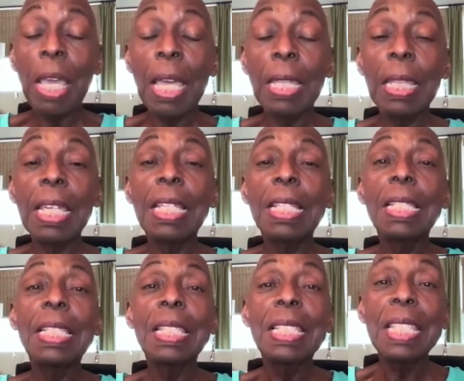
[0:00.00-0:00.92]
And then
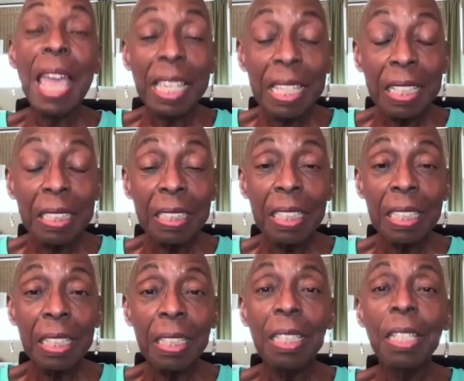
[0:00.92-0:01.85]

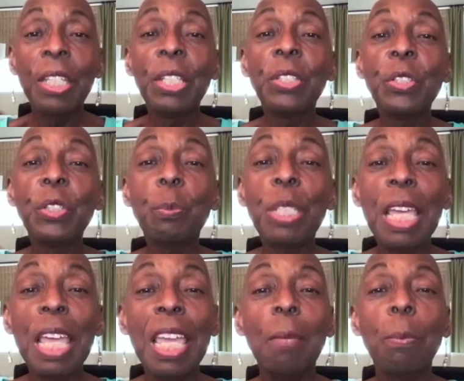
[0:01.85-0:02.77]
secondly, to be
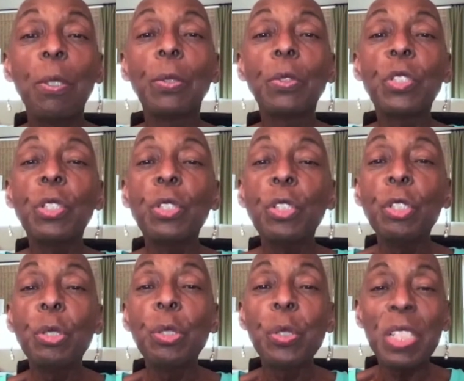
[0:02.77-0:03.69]
able to
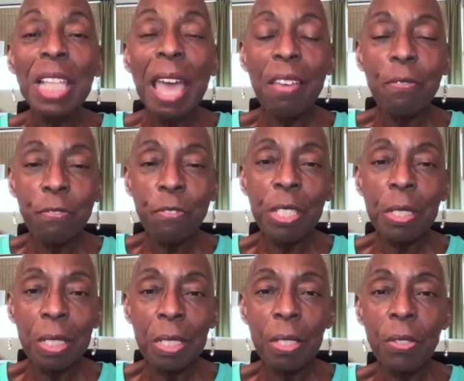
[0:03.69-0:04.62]
use that
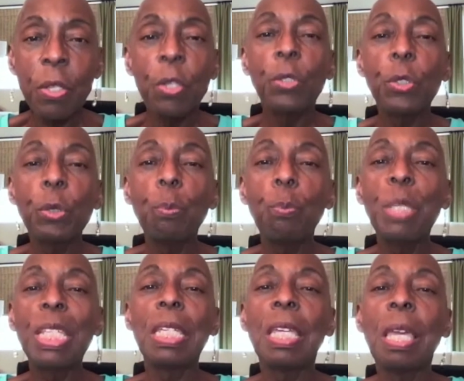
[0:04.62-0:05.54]
fitness to
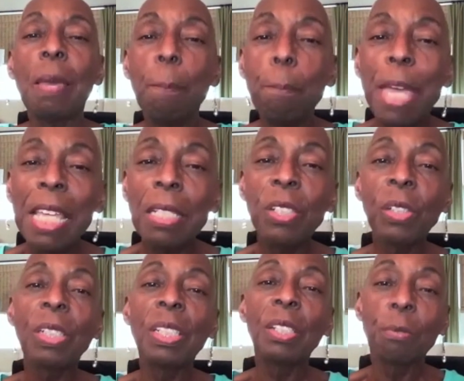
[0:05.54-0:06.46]
be
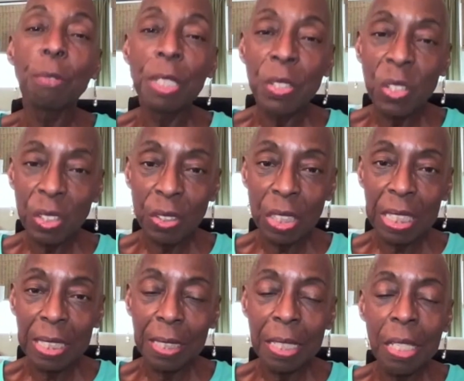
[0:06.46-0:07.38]
mentally
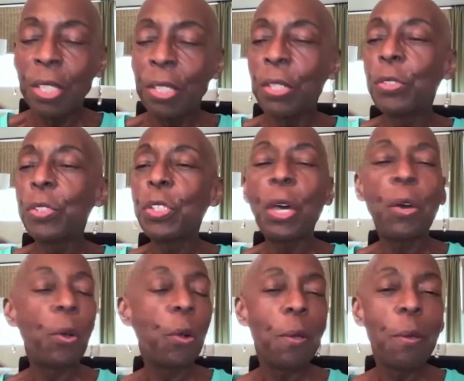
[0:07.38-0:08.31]
resilient.
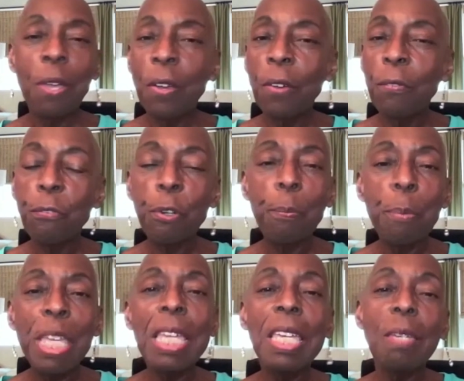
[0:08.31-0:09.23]
So for
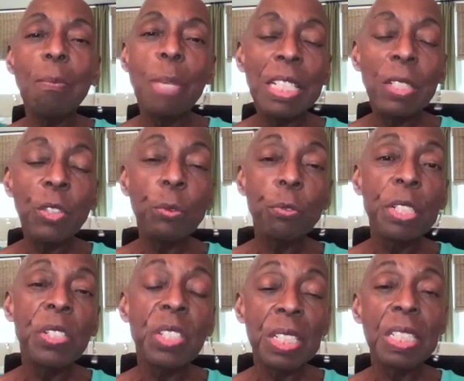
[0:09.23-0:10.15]
me, mental
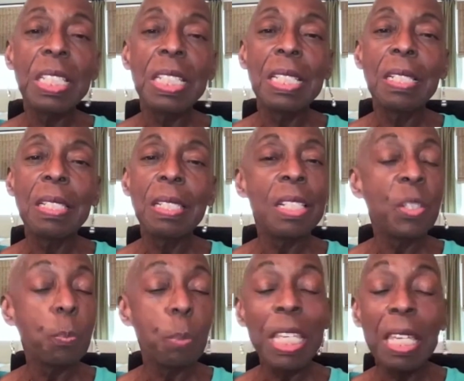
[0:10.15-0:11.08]
resilience is
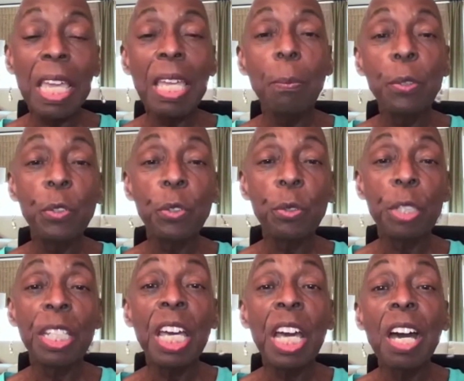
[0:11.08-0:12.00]
being able to
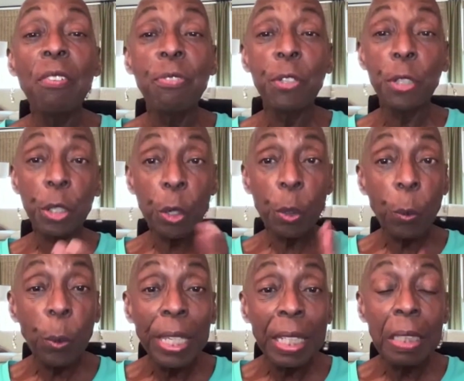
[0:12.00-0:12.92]
recover
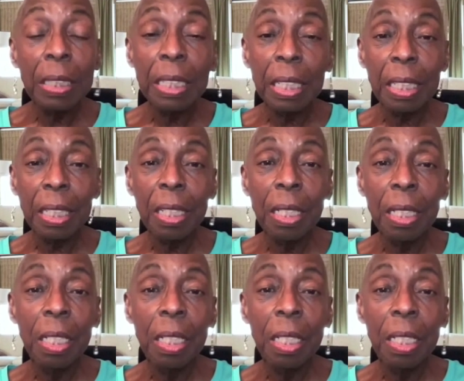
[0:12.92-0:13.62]
quickly